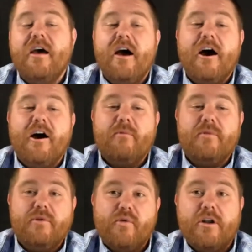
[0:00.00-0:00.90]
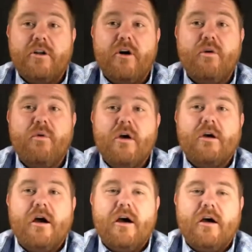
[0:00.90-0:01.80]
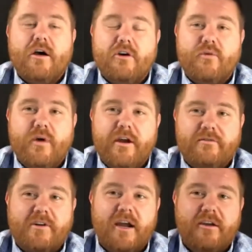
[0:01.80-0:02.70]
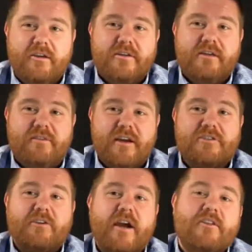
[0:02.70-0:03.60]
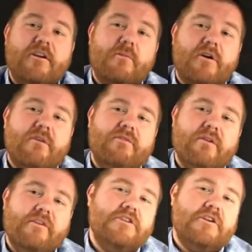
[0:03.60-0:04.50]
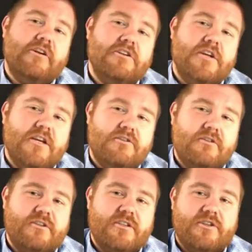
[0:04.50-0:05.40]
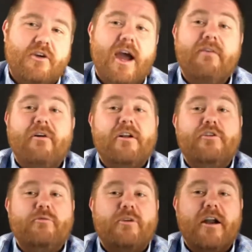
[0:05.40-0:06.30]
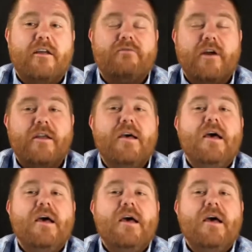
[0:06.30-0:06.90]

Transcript: You want to know a good way of tracking your defects? Track the number of engineering change notices you have on a new product, right?